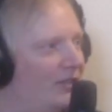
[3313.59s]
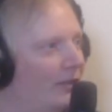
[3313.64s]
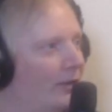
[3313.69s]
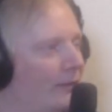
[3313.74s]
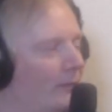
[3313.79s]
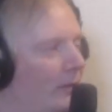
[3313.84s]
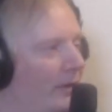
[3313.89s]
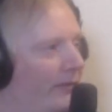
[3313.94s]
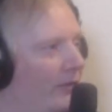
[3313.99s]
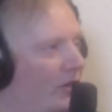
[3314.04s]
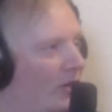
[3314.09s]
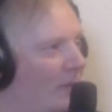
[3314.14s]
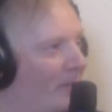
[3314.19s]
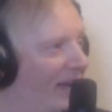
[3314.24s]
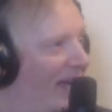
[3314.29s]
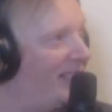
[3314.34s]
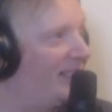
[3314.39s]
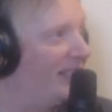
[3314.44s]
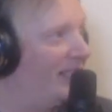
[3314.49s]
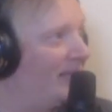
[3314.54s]
So if we ever go
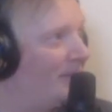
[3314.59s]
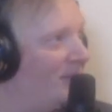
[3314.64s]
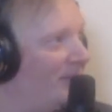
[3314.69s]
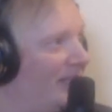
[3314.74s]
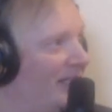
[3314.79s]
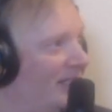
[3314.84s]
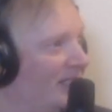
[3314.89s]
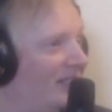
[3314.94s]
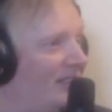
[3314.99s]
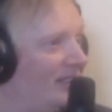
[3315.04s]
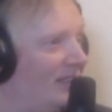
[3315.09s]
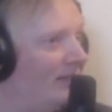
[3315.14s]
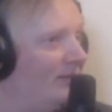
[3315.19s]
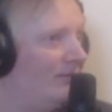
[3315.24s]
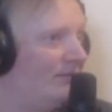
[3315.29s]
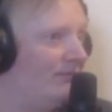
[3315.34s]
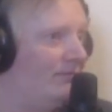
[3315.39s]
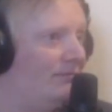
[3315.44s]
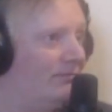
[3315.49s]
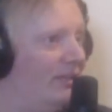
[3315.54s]
back to that place,
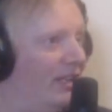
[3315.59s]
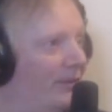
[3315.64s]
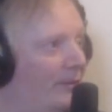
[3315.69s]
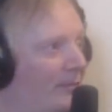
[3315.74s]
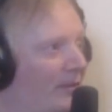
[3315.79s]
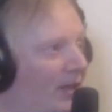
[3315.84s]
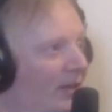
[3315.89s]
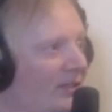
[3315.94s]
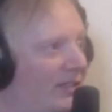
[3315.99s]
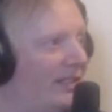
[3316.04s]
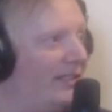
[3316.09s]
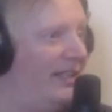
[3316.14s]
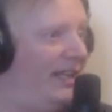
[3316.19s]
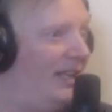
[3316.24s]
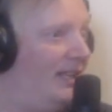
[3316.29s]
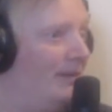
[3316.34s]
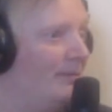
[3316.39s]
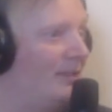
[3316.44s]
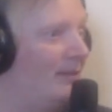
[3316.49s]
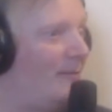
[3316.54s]
I'll let them know. It's like,
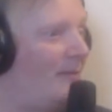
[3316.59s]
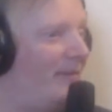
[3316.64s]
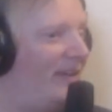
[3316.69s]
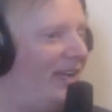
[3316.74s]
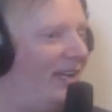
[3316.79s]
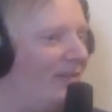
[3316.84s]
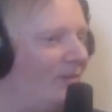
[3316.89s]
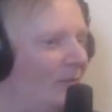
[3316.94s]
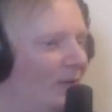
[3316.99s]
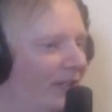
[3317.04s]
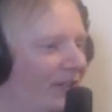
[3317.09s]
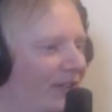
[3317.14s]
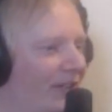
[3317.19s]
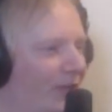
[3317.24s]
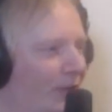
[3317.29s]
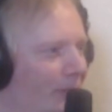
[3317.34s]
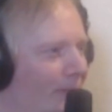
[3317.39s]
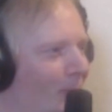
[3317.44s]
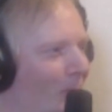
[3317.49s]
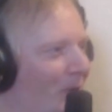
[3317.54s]
"Hey, I'm coming back. What are you
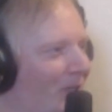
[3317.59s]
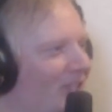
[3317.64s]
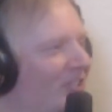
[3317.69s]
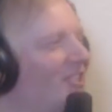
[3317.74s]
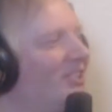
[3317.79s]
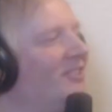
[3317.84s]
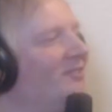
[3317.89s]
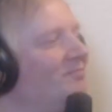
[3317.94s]
going to do for us?" You know?